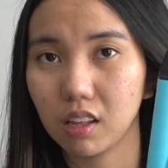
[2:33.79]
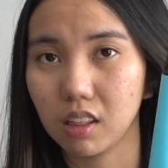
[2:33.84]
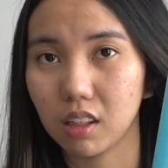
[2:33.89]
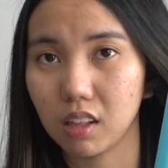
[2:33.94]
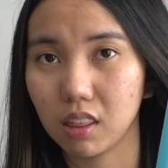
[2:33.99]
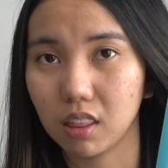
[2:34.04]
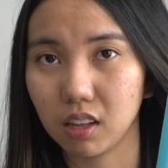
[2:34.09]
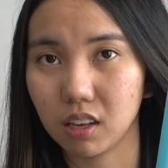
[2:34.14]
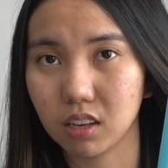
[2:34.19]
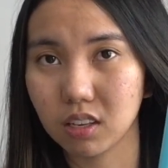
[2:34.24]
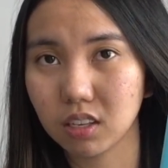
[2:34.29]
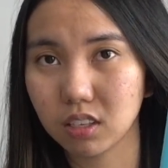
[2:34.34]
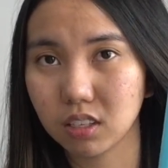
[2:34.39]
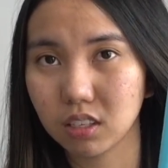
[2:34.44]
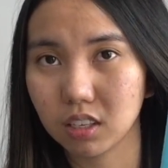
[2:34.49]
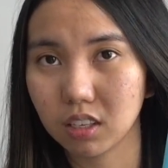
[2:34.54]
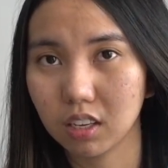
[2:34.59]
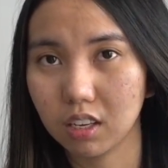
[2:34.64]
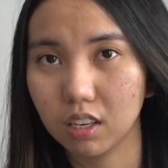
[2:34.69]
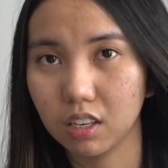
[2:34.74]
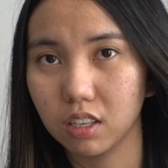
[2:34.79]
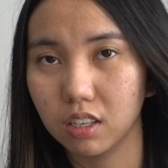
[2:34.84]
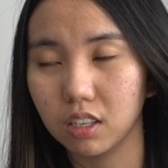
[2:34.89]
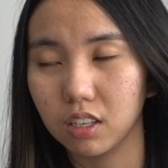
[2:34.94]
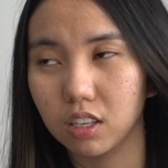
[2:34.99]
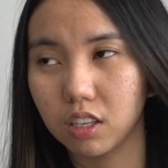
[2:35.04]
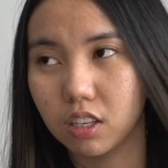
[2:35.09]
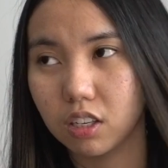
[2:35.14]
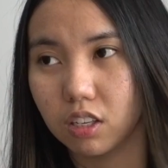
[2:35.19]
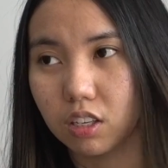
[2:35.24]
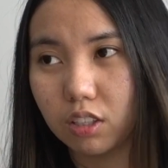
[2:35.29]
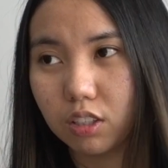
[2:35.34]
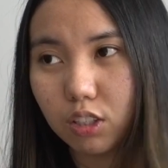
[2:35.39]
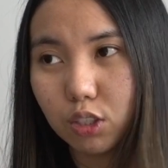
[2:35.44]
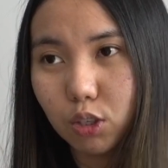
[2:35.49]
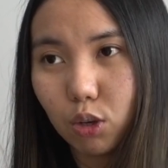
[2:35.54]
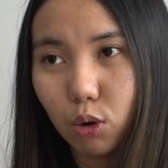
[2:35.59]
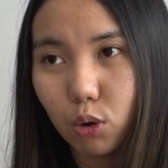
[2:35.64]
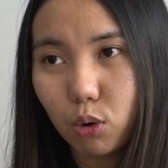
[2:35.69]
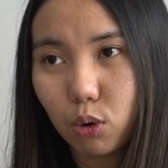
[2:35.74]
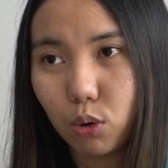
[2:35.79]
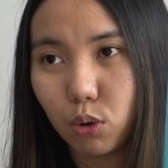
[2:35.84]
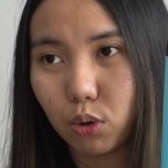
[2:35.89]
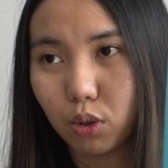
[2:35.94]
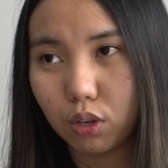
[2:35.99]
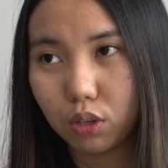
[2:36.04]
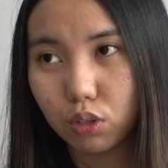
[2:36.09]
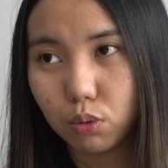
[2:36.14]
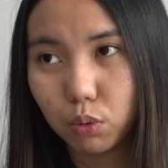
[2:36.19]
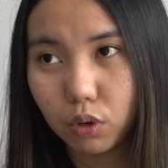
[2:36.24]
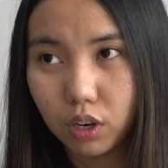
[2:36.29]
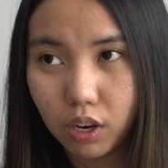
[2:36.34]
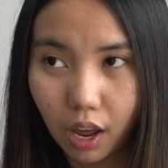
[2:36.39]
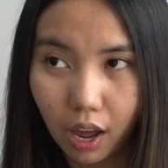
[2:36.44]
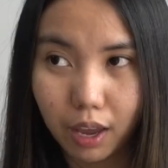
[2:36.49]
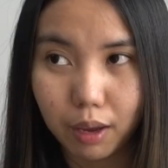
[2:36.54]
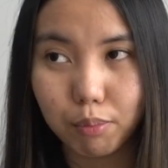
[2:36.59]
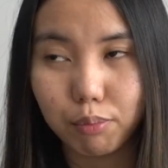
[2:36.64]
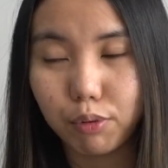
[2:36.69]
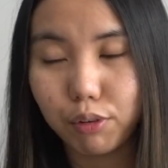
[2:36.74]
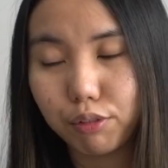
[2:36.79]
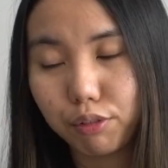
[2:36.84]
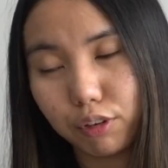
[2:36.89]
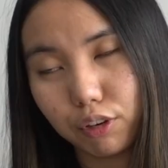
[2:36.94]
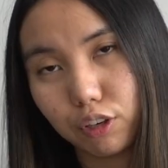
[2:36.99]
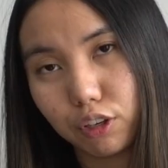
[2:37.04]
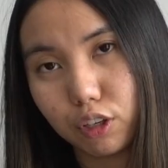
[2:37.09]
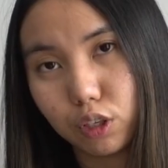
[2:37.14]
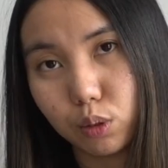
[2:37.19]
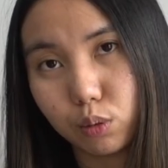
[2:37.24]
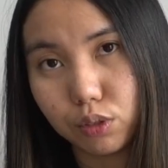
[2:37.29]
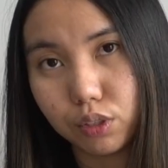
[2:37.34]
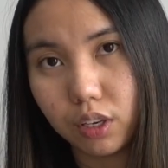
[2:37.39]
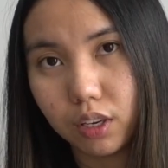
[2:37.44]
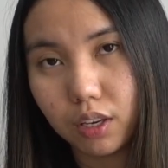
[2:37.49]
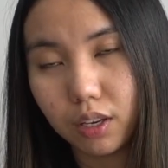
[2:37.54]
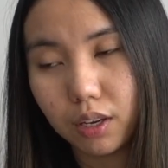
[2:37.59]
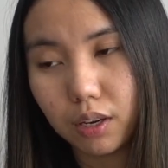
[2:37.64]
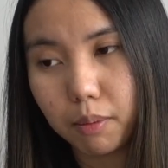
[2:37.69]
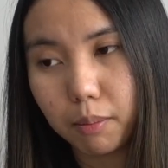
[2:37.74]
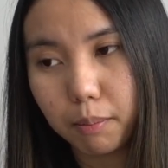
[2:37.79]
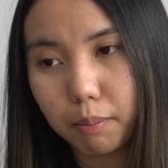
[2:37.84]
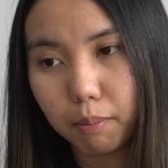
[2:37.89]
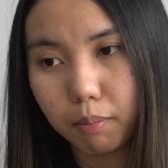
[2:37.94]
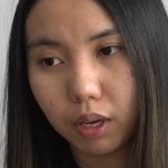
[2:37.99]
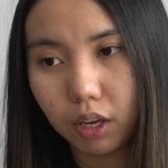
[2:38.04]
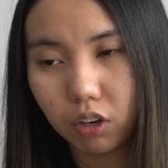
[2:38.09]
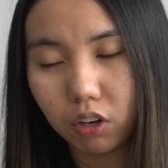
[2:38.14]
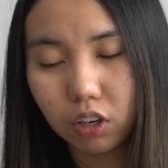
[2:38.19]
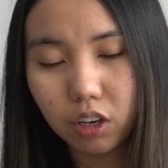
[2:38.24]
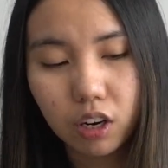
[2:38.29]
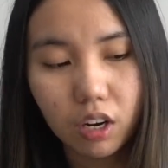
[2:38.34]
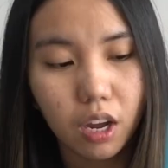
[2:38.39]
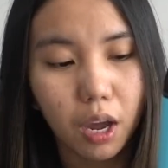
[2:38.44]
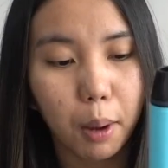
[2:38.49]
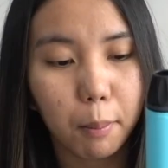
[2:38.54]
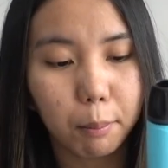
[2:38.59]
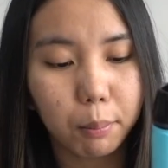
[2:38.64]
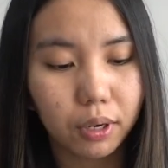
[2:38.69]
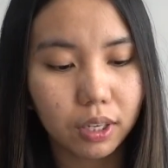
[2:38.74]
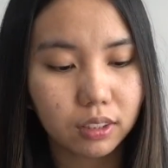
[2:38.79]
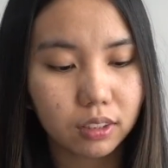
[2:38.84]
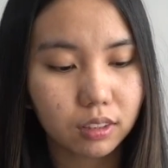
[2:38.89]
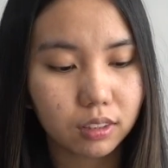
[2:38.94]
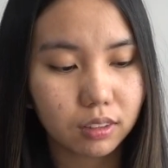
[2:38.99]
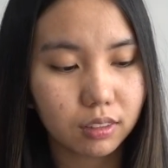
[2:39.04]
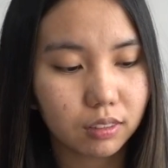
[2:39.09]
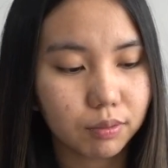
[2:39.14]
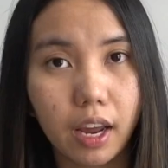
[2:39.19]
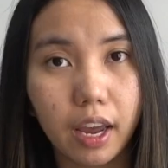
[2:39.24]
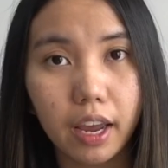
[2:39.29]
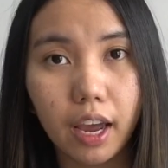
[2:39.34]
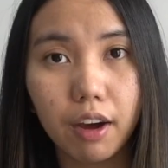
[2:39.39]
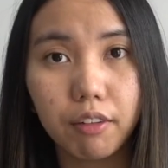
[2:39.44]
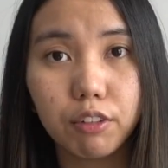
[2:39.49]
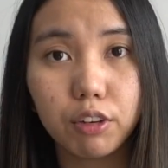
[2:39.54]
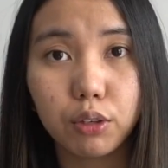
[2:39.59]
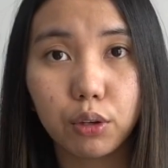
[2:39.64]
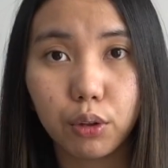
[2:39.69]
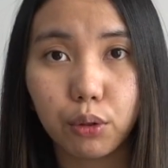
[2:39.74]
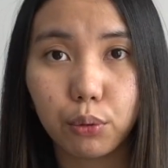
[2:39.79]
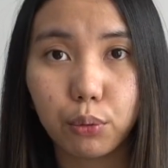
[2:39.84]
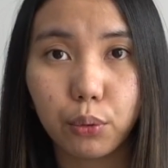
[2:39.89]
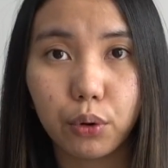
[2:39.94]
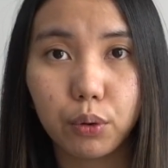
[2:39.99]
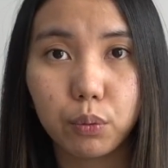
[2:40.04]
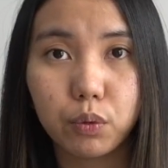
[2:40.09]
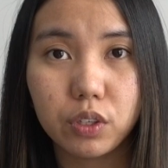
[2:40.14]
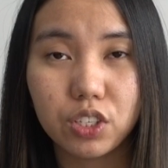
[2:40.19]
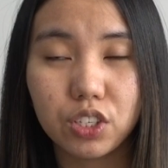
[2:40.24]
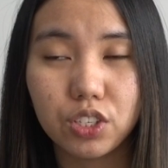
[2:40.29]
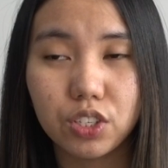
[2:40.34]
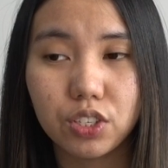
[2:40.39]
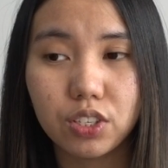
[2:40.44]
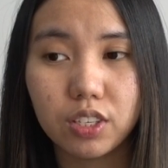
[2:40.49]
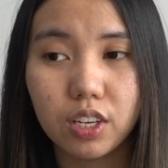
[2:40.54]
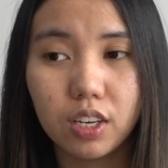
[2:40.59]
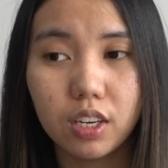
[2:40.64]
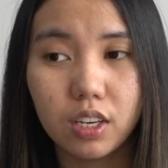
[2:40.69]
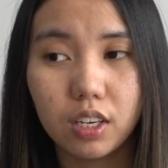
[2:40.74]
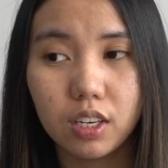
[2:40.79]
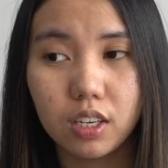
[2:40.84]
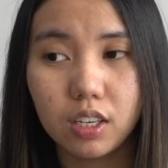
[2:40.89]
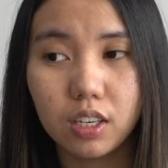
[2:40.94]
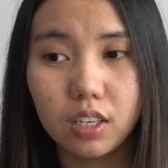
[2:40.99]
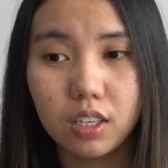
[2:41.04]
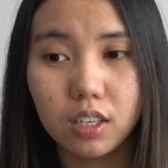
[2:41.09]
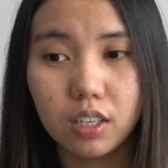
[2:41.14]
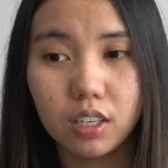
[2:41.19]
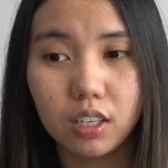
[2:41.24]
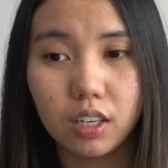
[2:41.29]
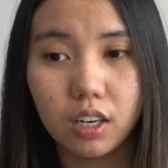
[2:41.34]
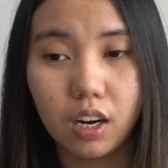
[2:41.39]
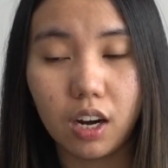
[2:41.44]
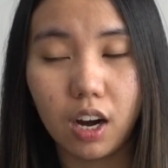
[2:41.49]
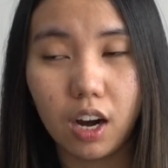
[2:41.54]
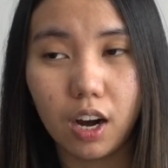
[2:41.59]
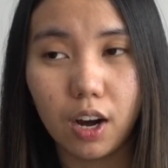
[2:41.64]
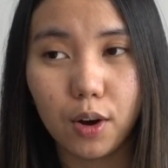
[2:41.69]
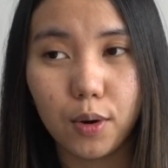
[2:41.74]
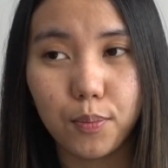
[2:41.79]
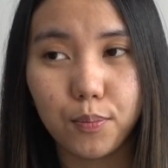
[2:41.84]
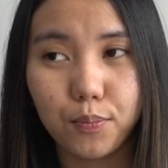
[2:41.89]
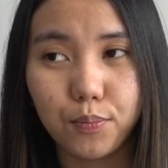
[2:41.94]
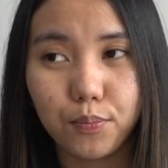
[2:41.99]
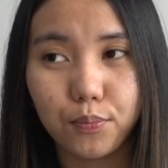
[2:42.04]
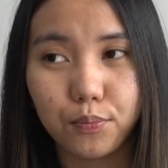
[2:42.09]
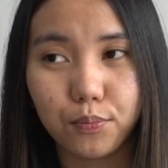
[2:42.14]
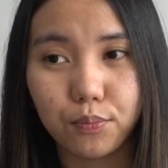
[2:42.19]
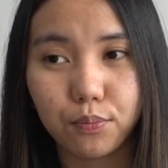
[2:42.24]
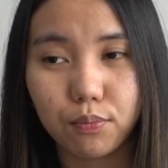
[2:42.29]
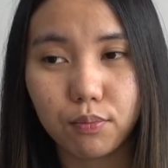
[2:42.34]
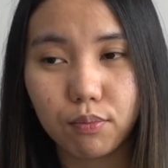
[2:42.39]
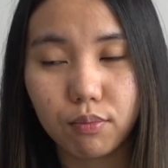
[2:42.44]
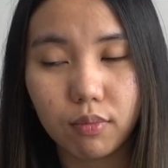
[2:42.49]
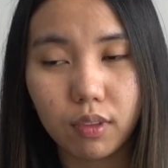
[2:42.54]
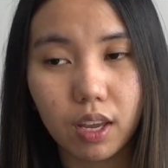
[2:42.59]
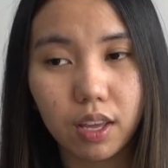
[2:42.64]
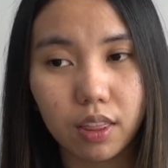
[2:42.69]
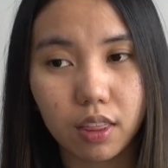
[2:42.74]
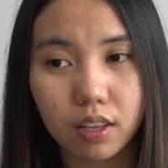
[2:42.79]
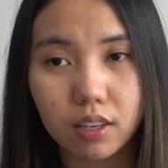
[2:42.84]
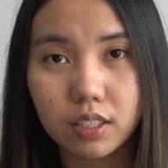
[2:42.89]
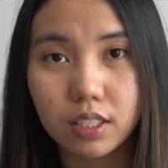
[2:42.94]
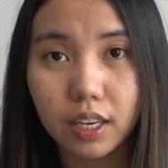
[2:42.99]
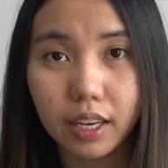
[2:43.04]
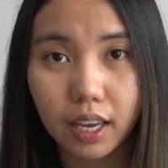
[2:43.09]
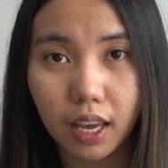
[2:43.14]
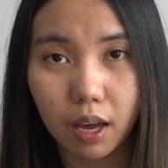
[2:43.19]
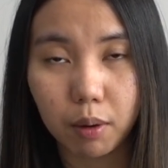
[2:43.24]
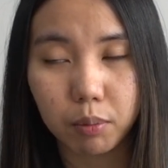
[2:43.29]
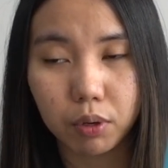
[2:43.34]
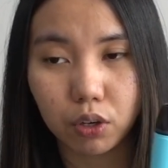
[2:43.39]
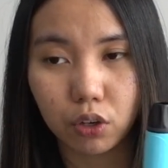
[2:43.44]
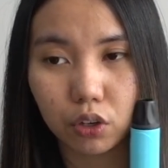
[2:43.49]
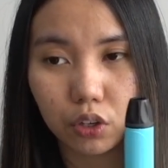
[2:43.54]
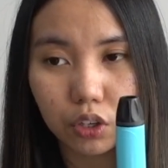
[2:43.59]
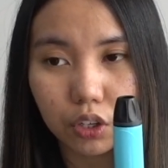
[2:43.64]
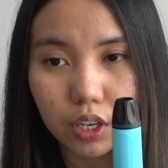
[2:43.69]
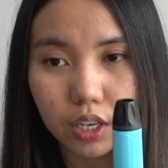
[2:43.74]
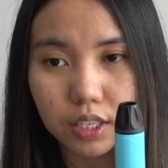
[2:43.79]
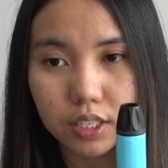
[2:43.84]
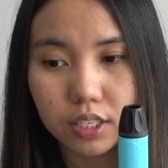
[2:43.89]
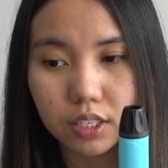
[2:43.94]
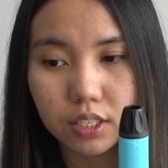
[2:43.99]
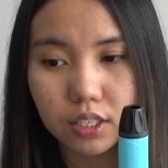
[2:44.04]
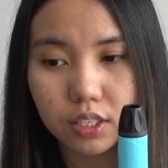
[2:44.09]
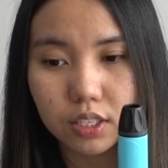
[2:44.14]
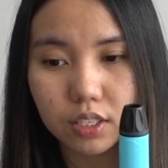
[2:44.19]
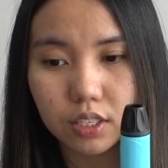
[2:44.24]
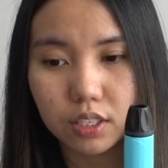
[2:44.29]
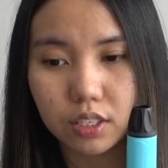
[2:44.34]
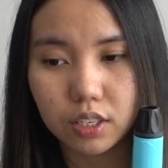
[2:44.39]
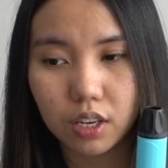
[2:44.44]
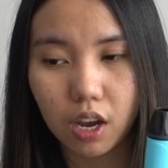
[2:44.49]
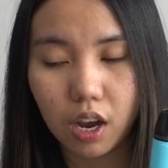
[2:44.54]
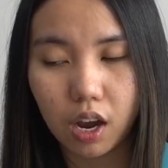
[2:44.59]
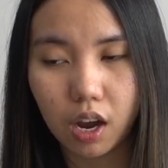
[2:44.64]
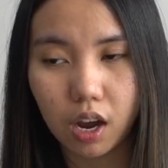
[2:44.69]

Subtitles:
than this. So this one I prefer using better. But I have another one which is the diameter is,